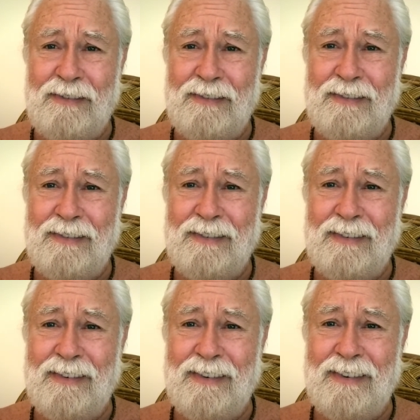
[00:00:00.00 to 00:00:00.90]

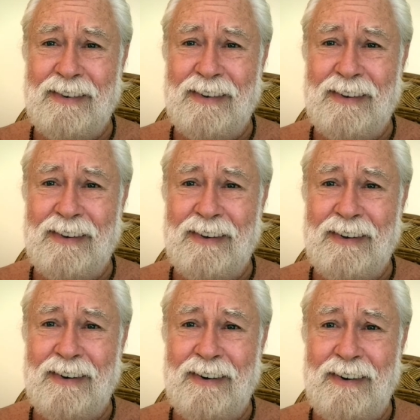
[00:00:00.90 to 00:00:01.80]

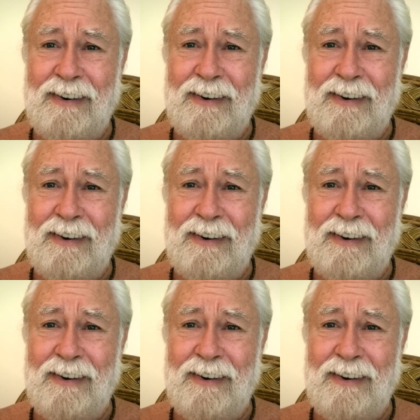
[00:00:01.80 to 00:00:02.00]
No one is speaking in this clip.